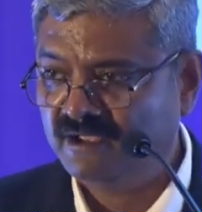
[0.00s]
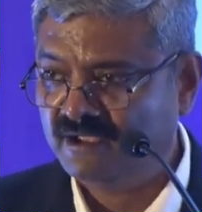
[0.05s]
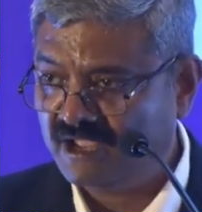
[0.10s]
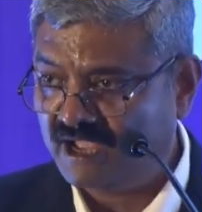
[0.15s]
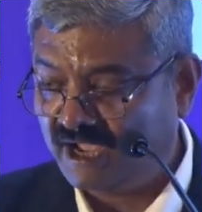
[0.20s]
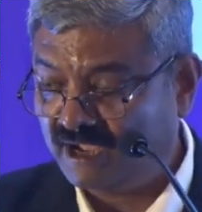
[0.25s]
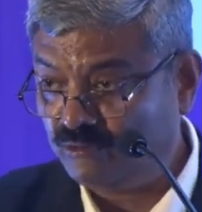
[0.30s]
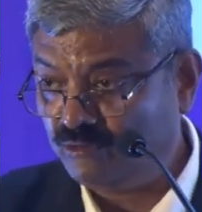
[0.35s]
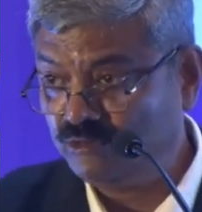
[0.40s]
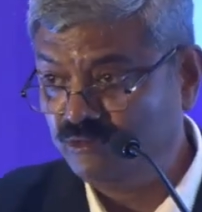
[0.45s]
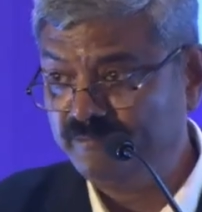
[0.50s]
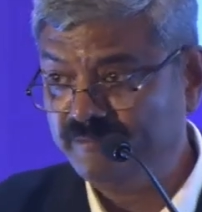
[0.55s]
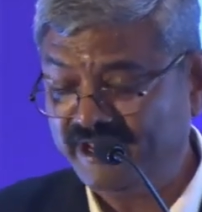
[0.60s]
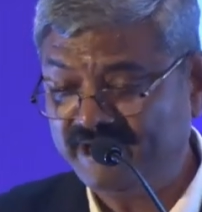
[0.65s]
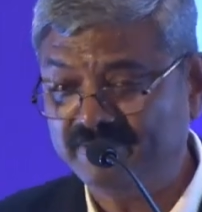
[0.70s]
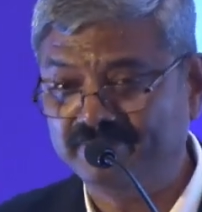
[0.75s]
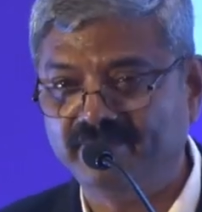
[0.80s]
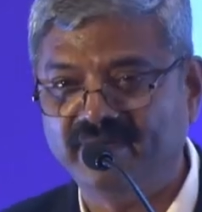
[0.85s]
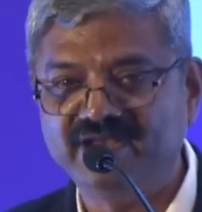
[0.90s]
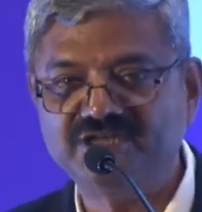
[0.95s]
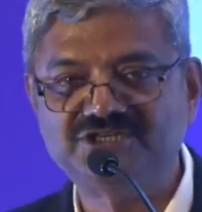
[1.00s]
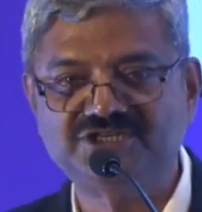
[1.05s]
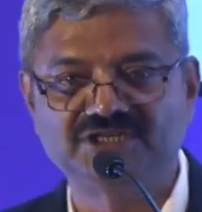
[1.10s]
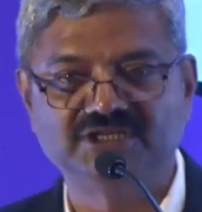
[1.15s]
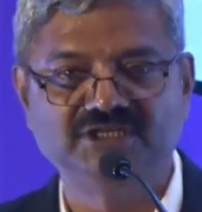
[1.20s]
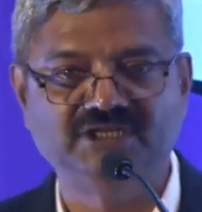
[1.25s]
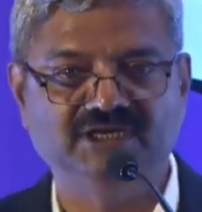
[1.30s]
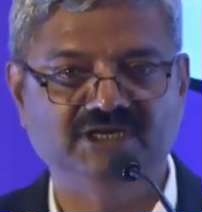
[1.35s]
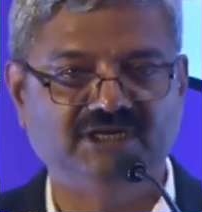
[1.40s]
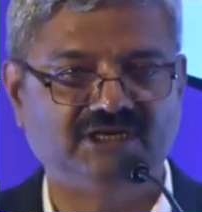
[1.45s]
I want to make mention
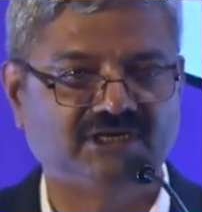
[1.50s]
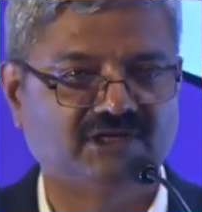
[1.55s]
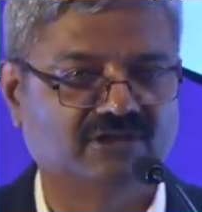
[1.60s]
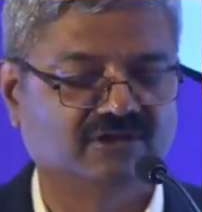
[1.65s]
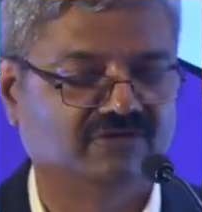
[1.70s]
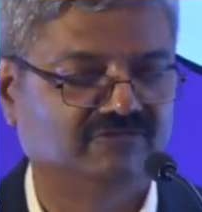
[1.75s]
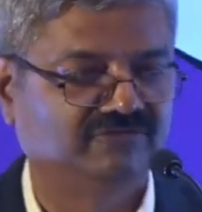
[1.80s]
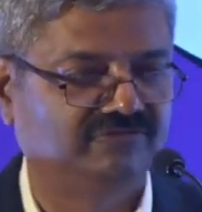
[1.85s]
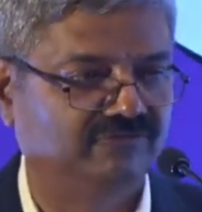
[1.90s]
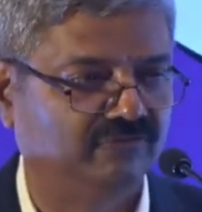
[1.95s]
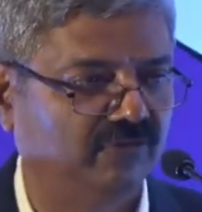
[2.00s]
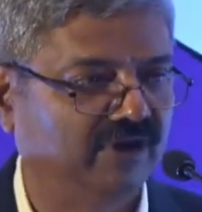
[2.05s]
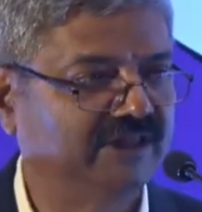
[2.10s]
here of one